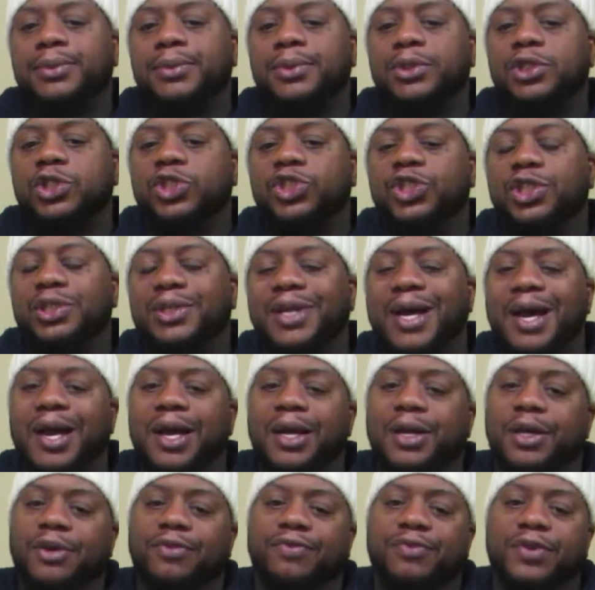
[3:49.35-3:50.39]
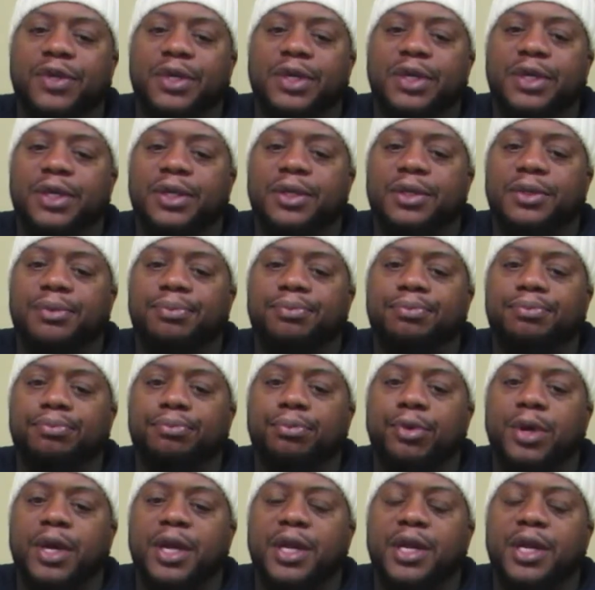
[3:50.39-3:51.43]
She died of
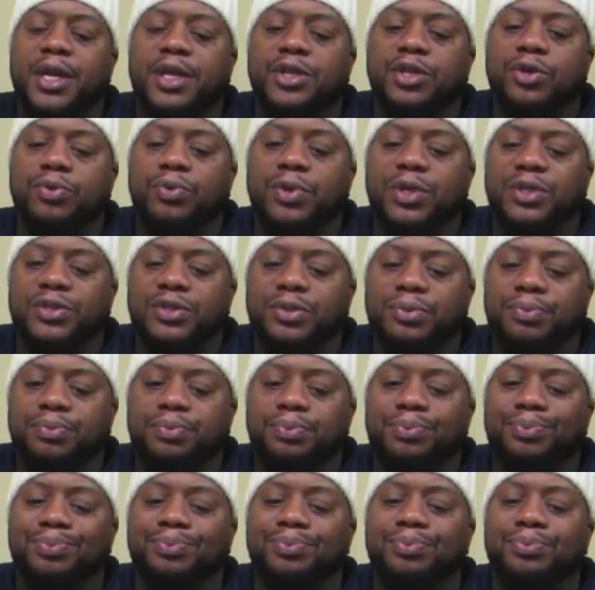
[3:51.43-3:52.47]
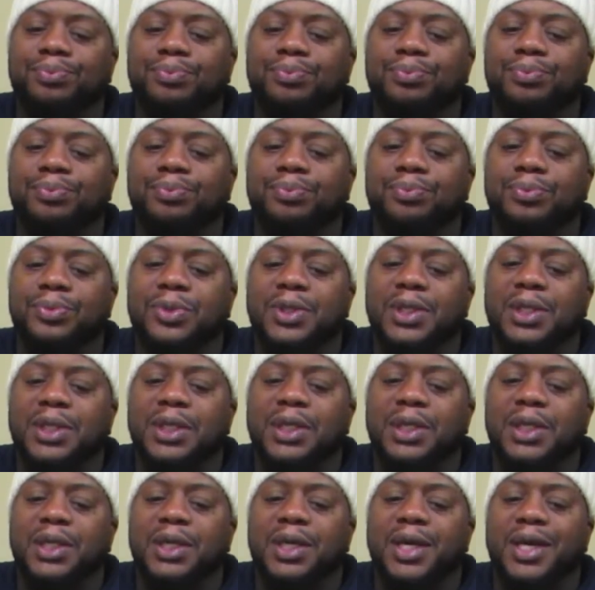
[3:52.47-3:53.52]
brain aneurysm.
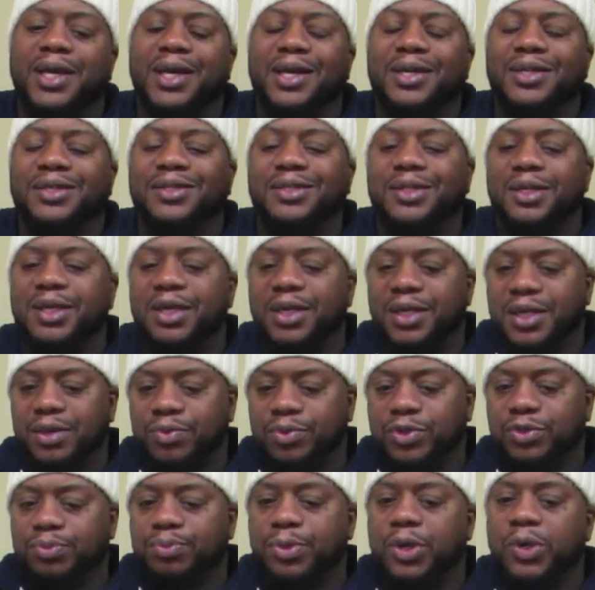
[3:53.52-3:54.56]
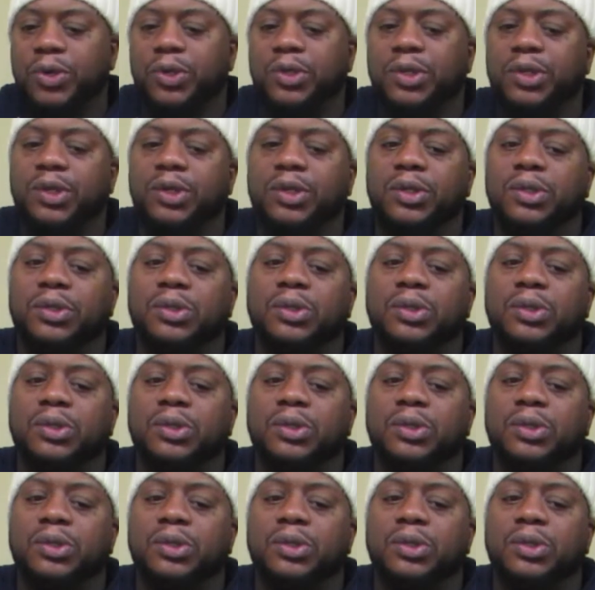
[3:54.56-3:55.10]
I got a son that was murdered.